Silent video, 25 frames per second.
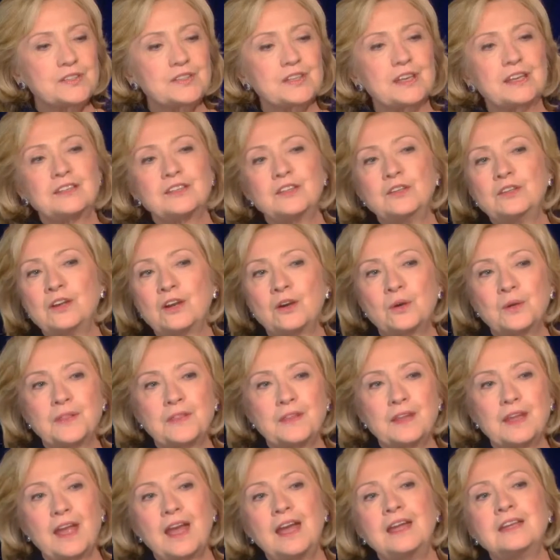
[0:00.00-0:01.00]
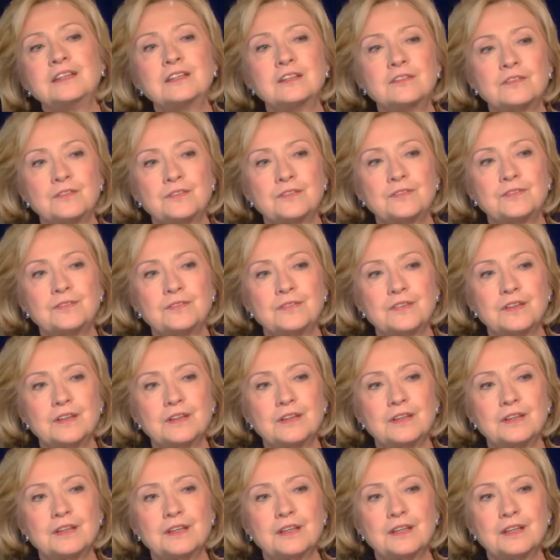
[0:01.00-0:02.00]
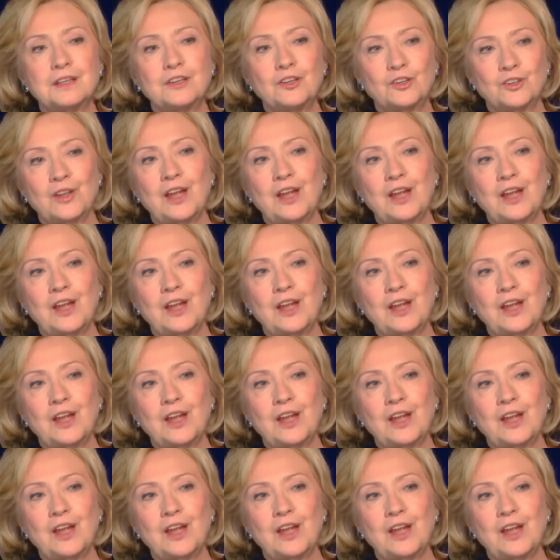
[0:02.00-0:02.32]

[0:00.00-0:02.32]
said, at the end of your